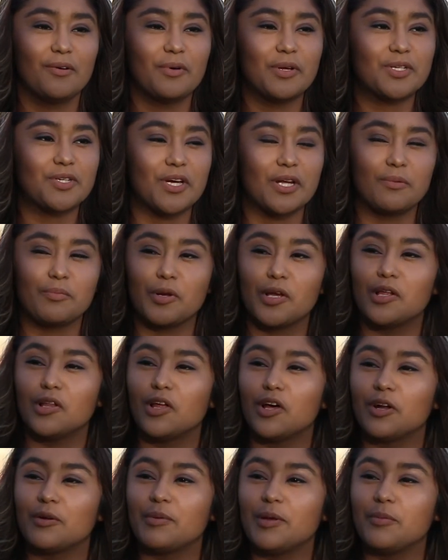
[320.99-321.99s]
try to bring a
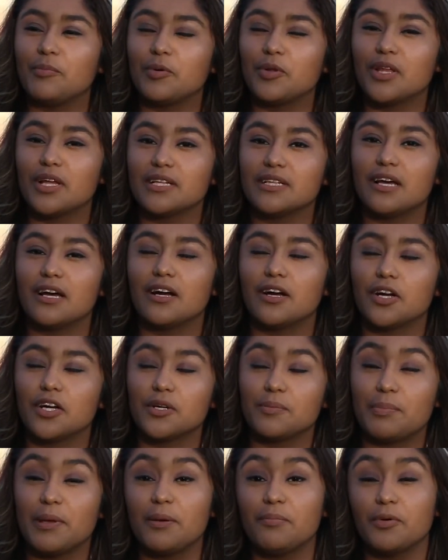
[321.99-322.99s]
lot of people
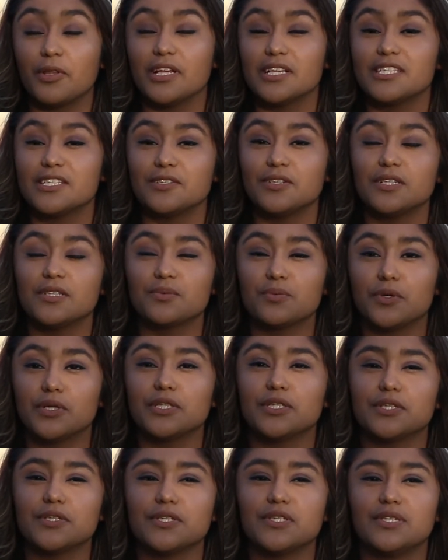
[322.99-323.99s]
that students
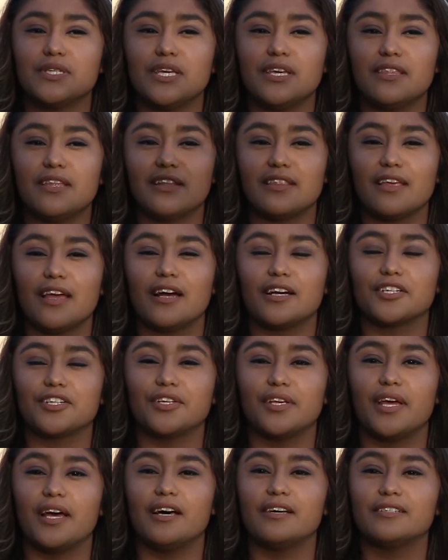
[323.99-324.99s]
want to see that they
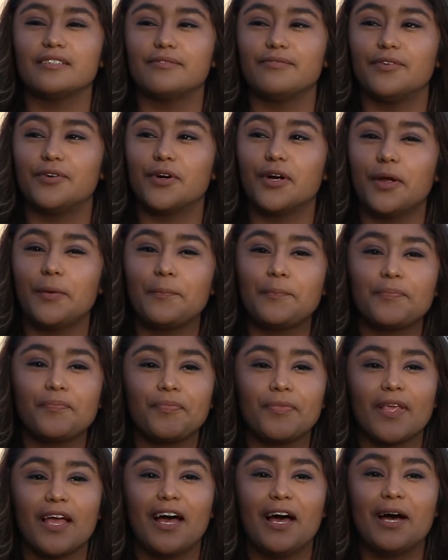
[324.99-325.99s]
actually ask for.
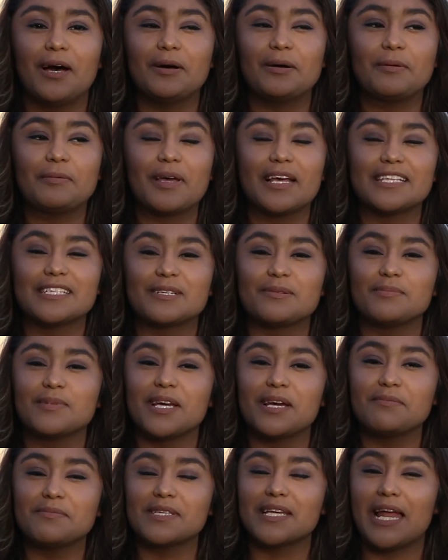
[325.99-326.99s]
And
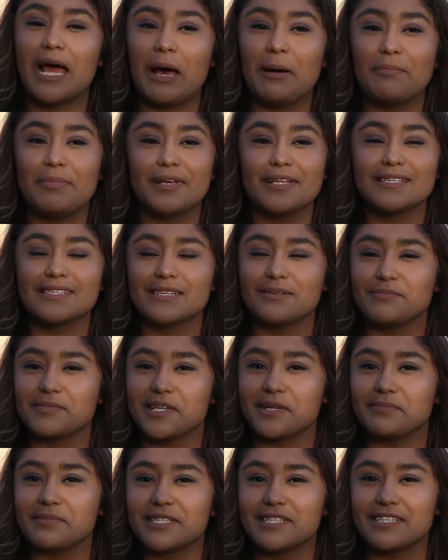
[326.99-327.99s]
sometimes it happens,
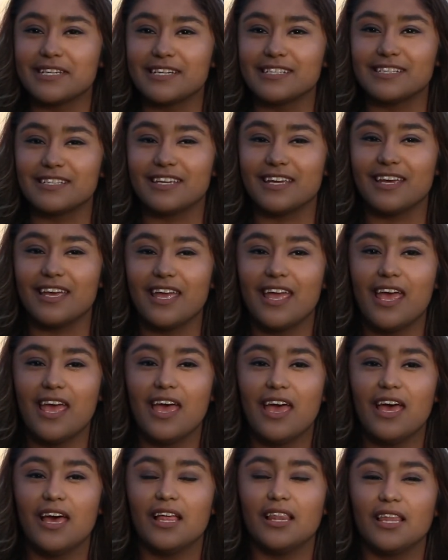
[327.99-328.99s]
sometimes it doesn't.
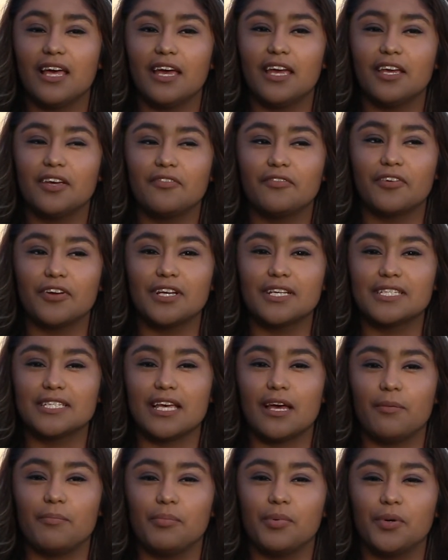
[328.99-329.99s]
Like for
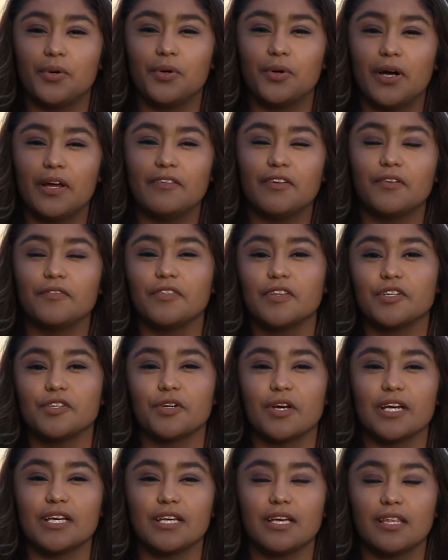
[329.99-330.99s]
example, I know in
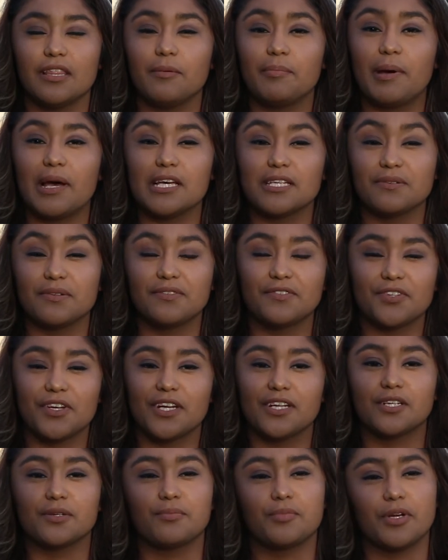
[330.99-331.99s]
the past we've
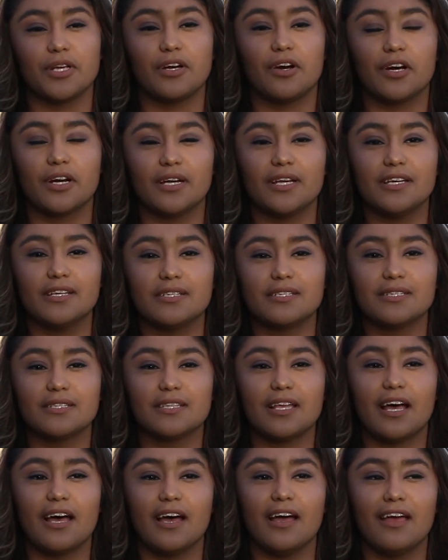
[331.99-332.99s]
tried to bring artists
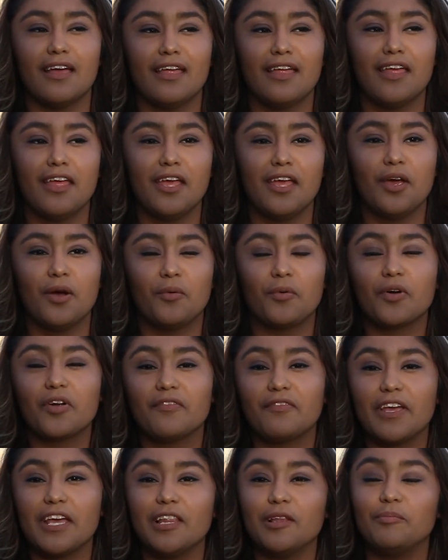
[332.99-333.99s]
that were
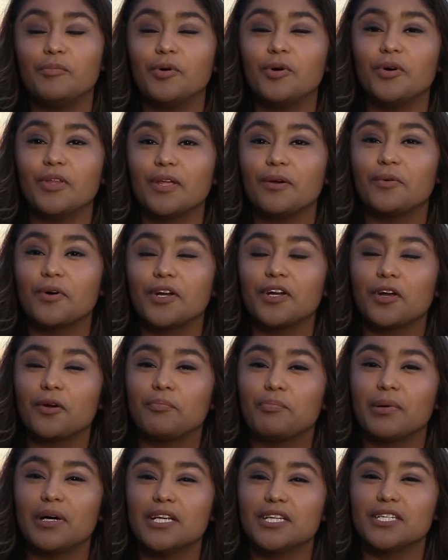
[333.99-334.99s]
available, they were in our
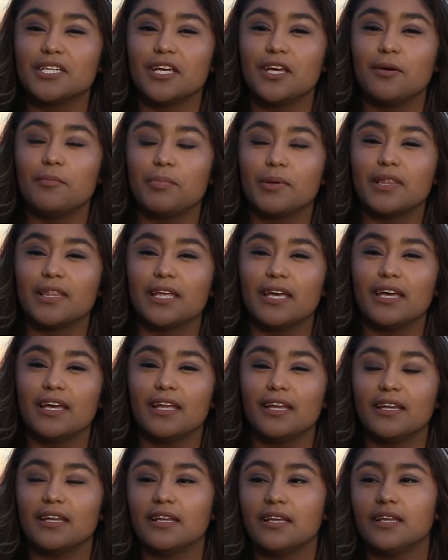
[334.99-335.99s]
budget, but
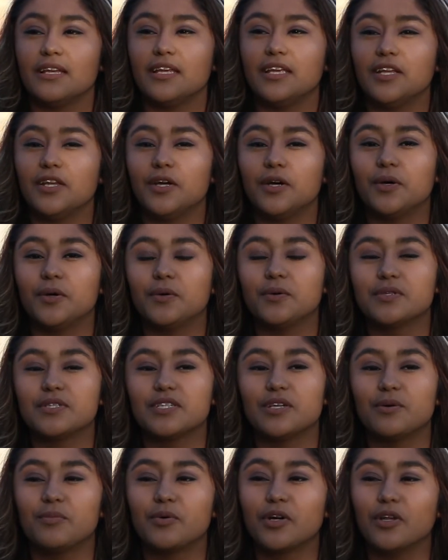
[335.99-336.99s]
then, you know,
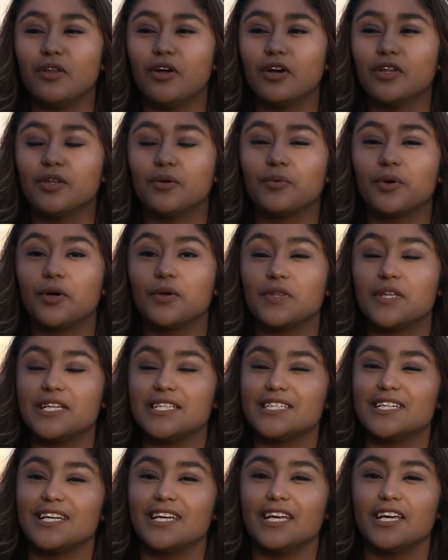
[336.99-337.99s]
somewhere along the road they
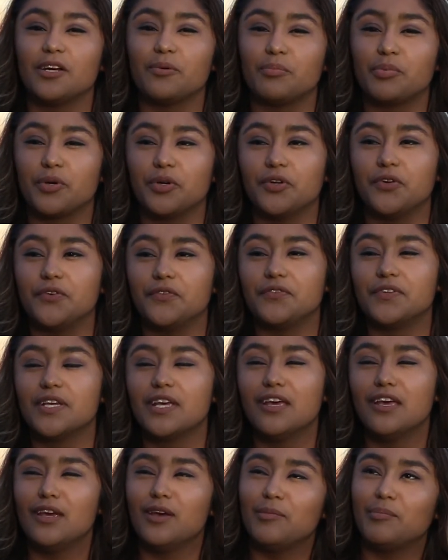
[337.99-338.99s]
didn't get approved
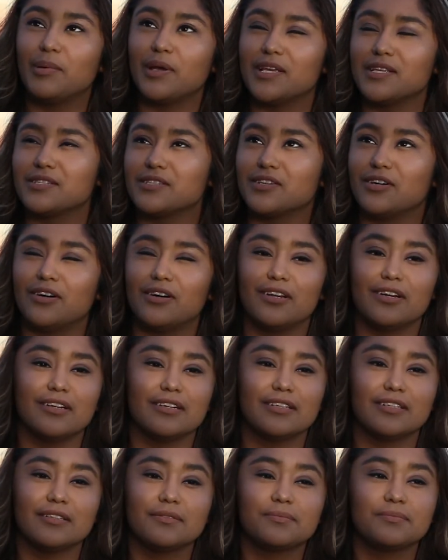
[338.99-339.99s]
based
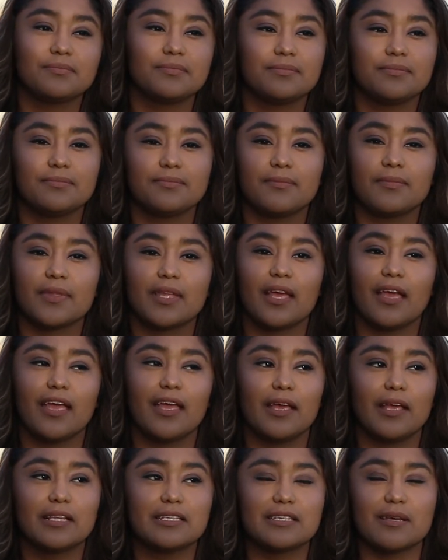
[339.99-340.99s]
on
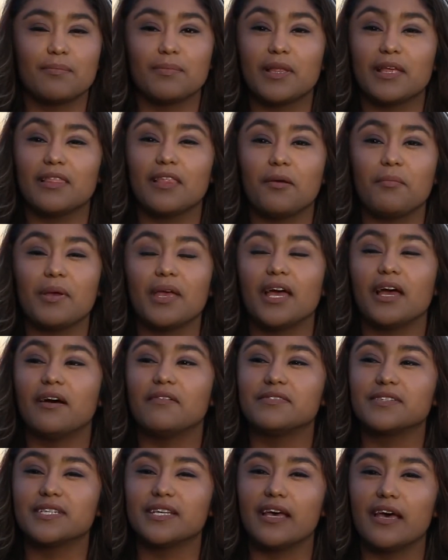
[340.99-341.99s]
something they may
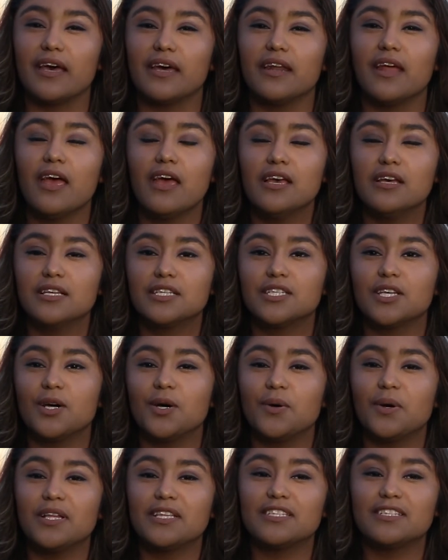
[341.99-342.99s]
have said.
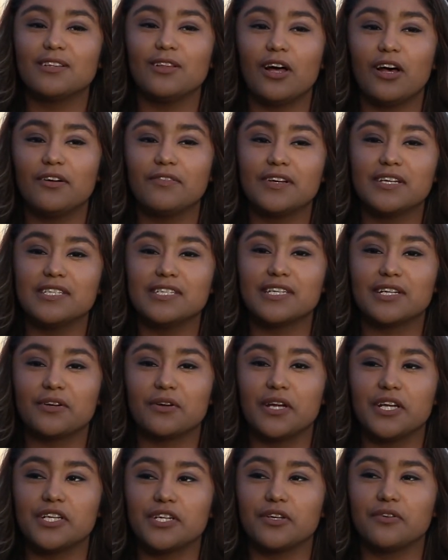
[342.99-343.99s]
So it's a lot of
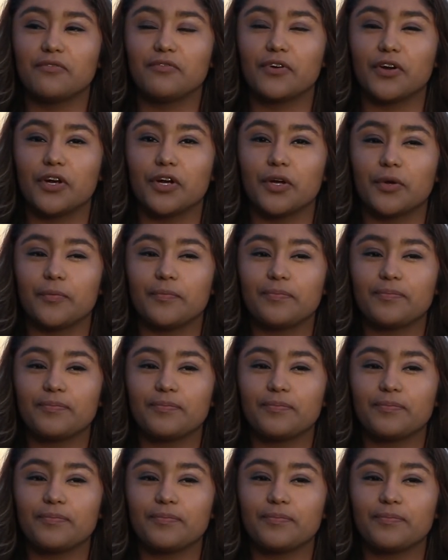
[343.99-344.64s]
consideration for